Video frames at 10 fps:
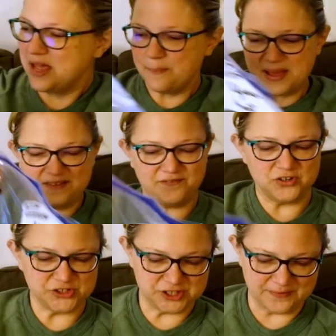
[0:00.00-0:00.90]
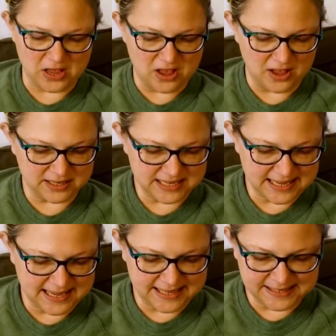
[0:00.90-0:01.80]
But first of all
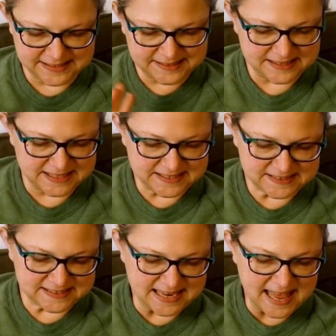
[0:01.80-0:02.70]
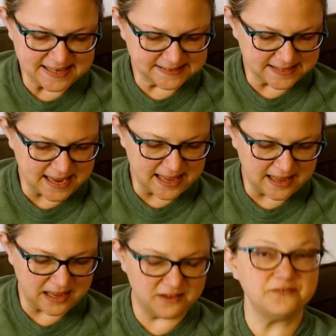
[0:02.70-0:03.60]
is this set
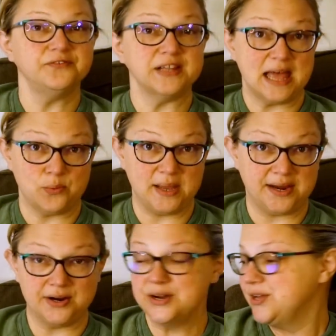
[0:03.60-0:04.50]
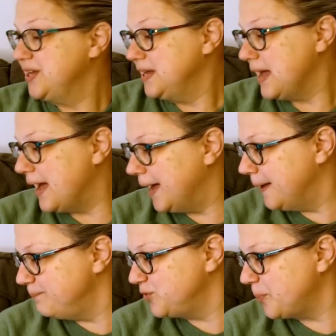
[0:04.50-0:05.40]
of flatware.
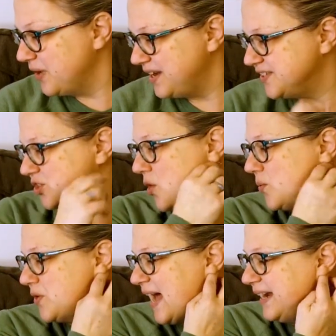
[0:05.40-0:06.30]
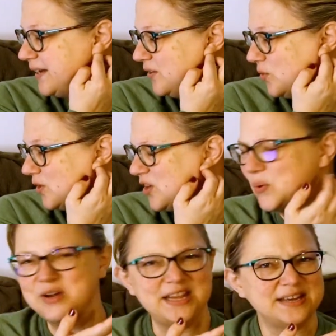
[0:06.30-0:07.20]
The brand is Oneida or
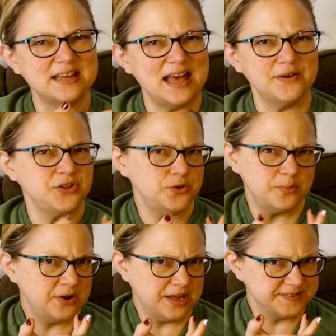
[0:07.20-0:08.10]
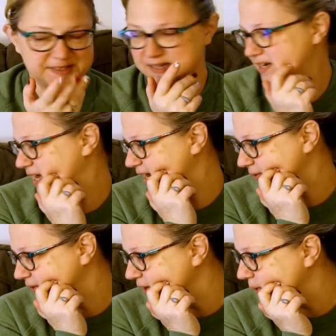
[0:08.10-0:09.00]
Oneida, how do you pronounce it? I
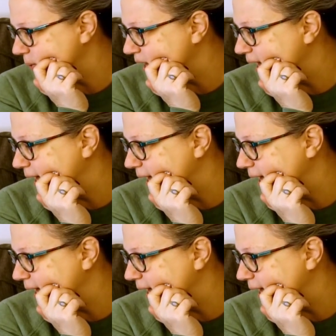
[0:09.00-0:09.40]
don't know.